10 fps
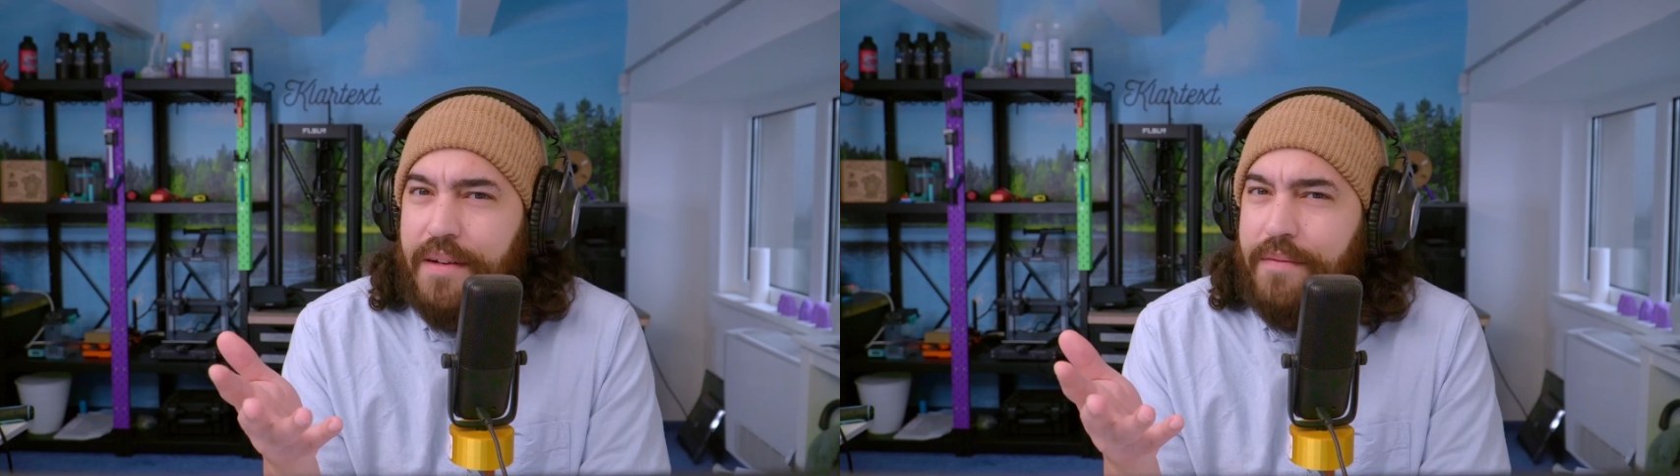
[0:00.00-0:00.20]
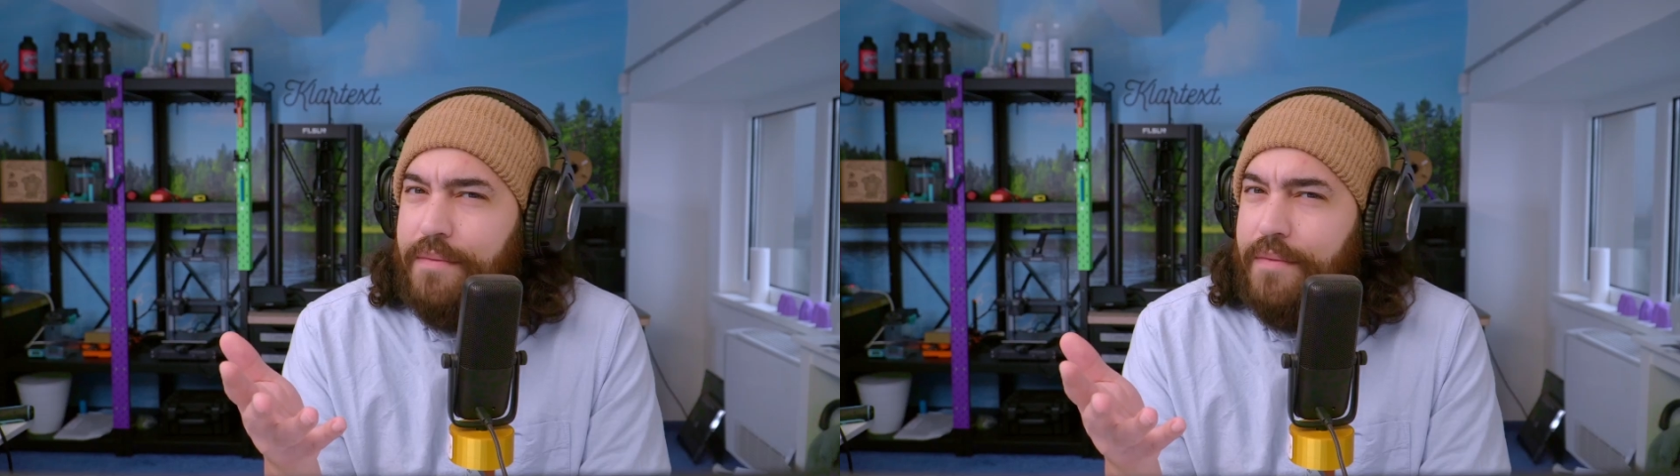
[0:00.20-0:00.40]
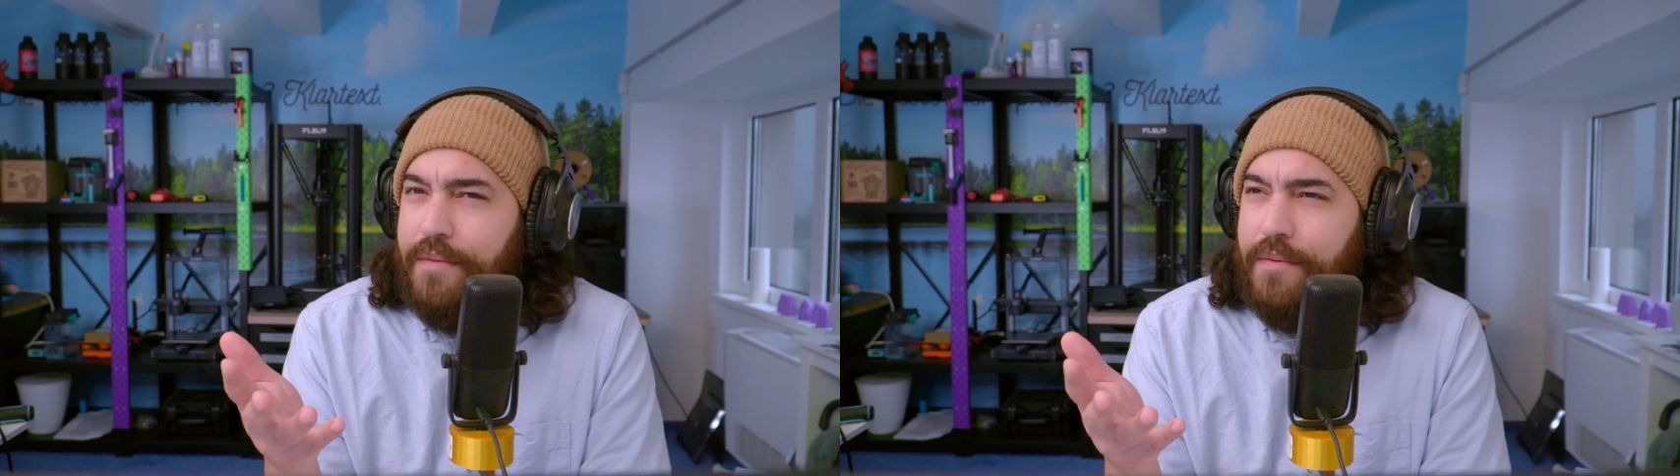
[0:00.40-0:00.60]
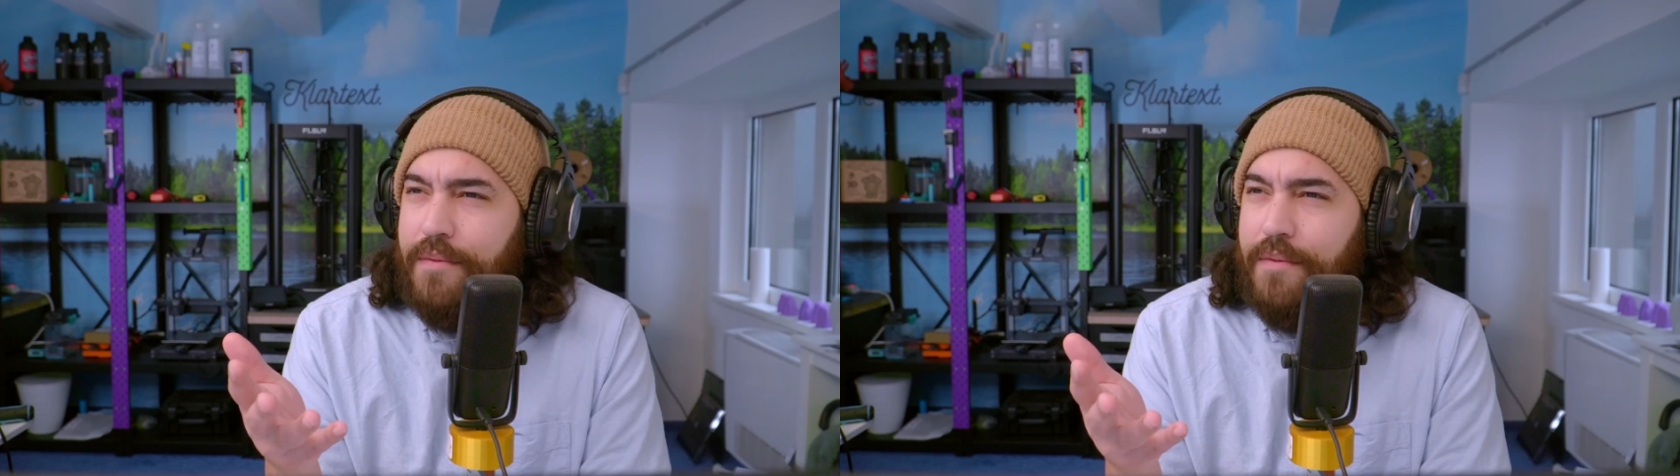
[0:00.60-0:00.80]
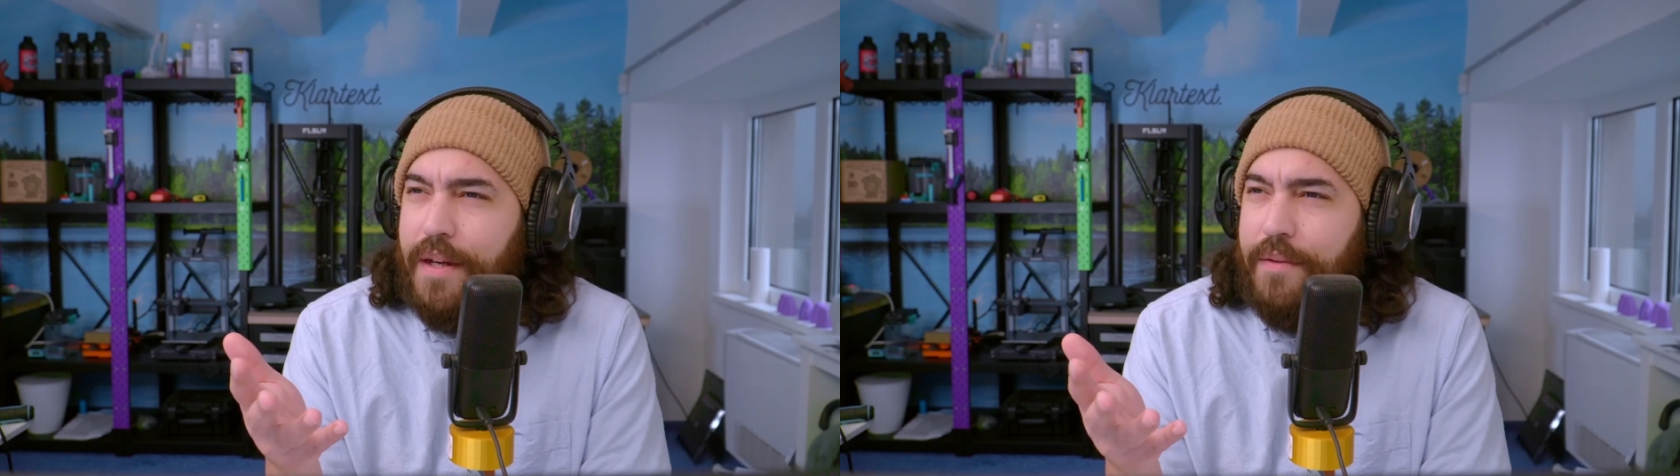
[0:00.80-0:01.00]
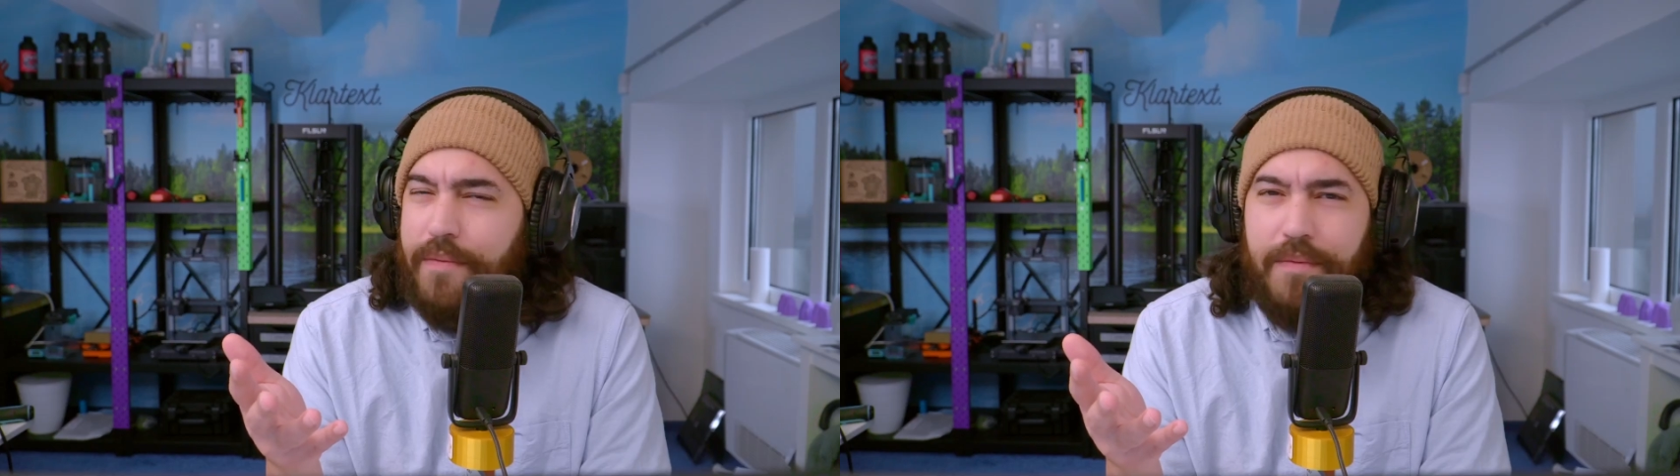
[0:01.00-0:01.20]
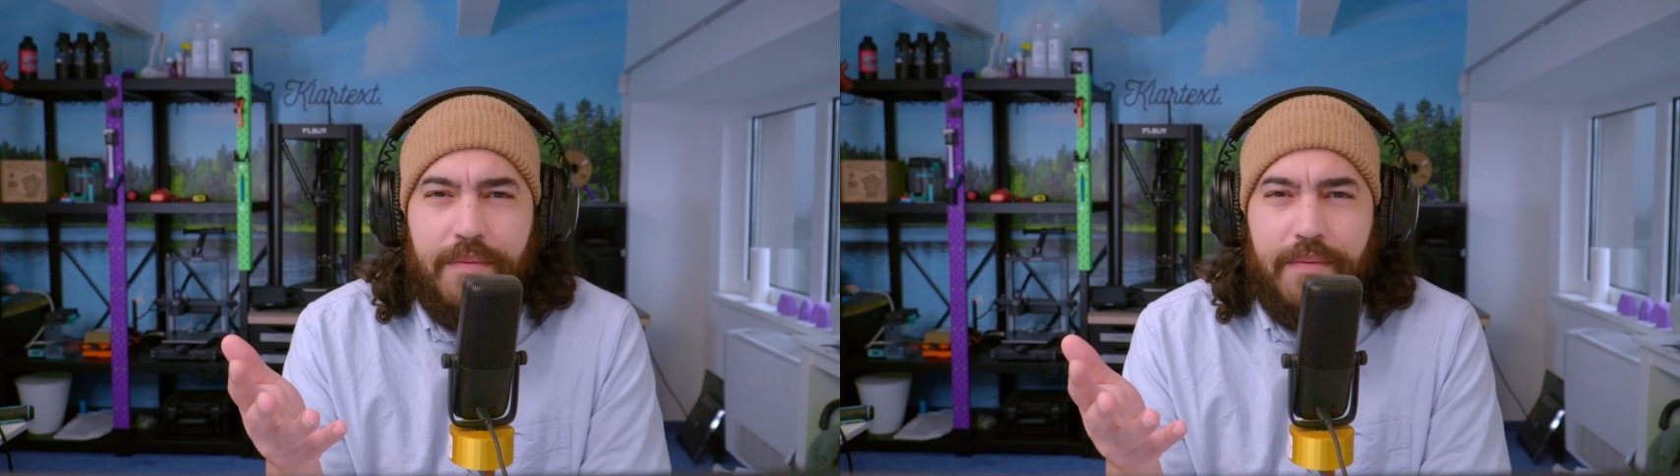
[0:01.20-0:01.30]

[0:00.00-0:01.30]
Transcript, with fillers: like, wait,